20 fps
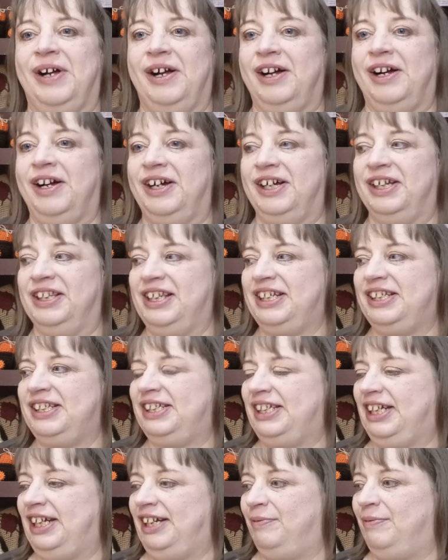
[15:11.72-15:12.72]
Let's
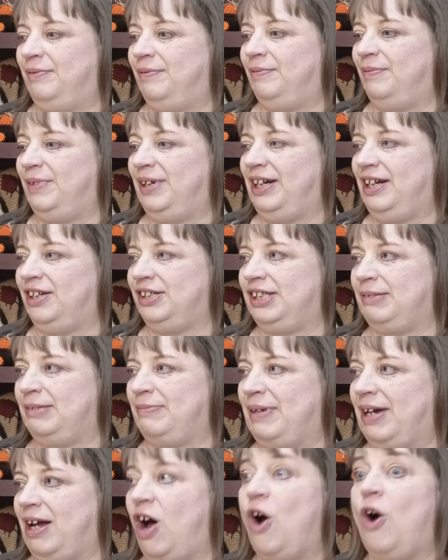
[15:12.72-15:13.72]
see, what else
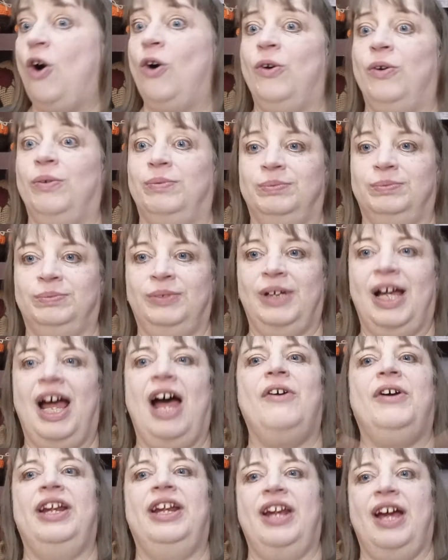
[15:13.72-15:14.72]
am I? Oh,
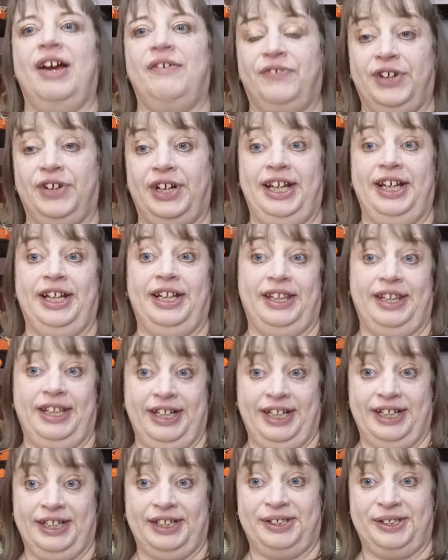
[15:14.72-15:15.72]
how can I forget
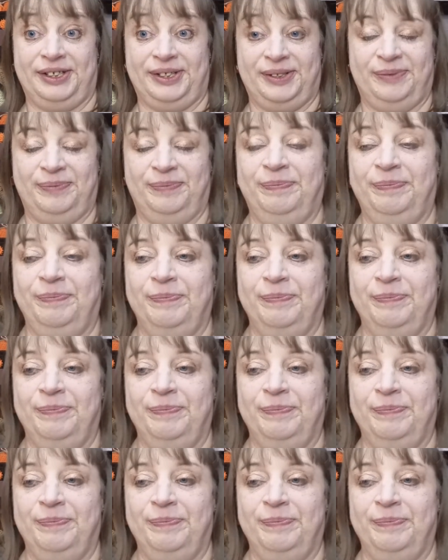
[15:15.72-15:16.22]
this?